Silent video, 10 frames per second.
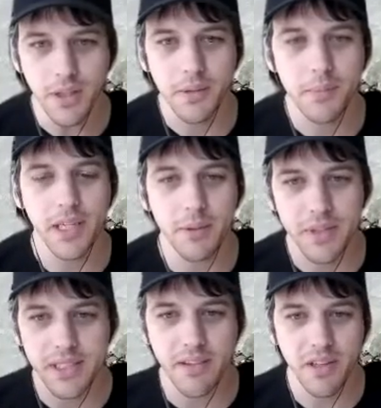My name
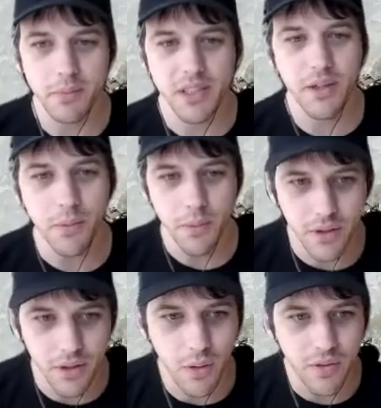is Fernandez, one of
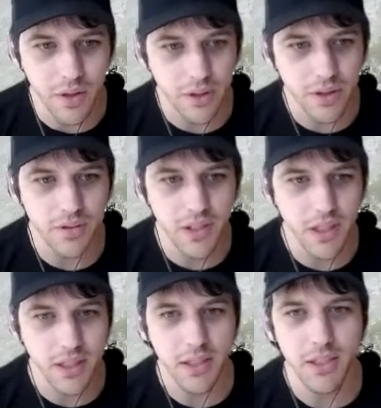the co-founders of
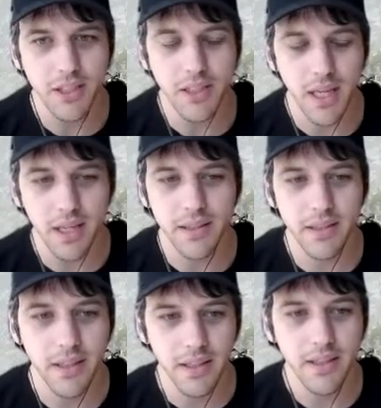EOS Nation,
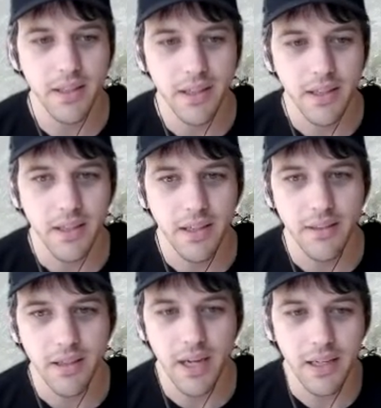and
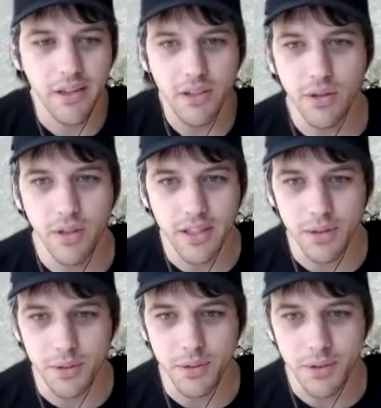I'd also like
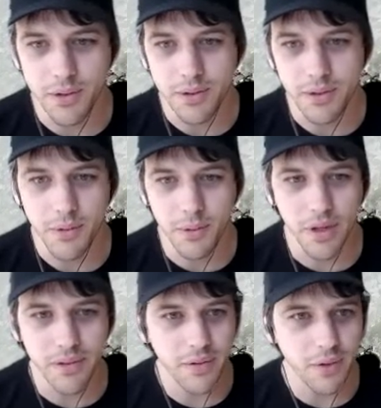to
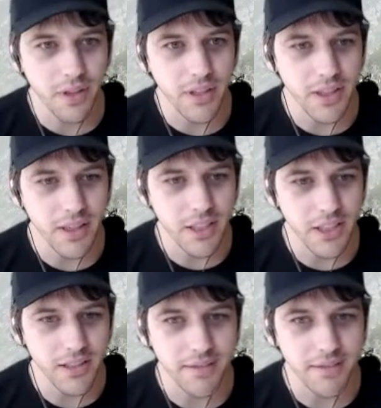run for this election.